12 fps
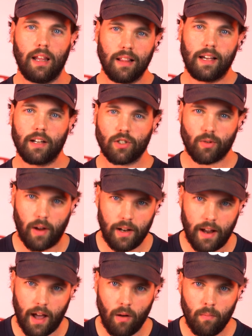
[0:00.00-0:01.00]
In Linux
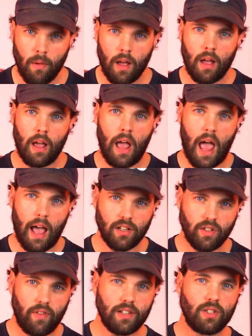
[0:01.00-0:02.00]
right now,
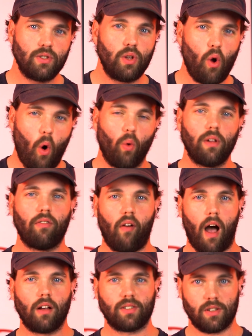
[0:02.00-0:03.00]
XFS is the only
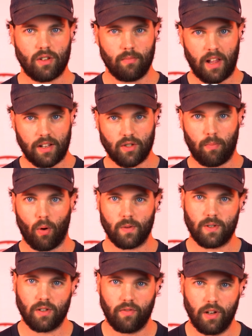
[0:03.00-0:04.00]
file system that
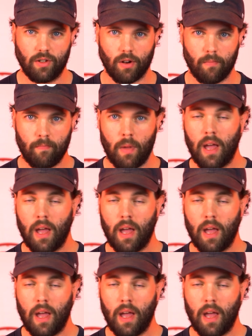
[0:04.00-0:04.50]
supports this feature.